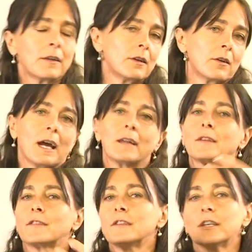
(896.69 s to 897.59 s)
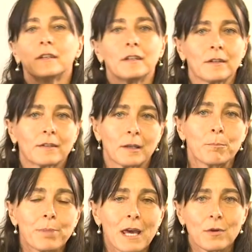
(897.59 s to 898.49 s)
There are anthocyanins
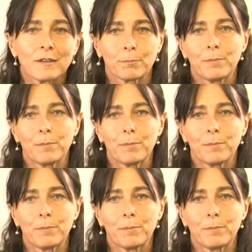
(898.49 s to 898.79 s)
in berries.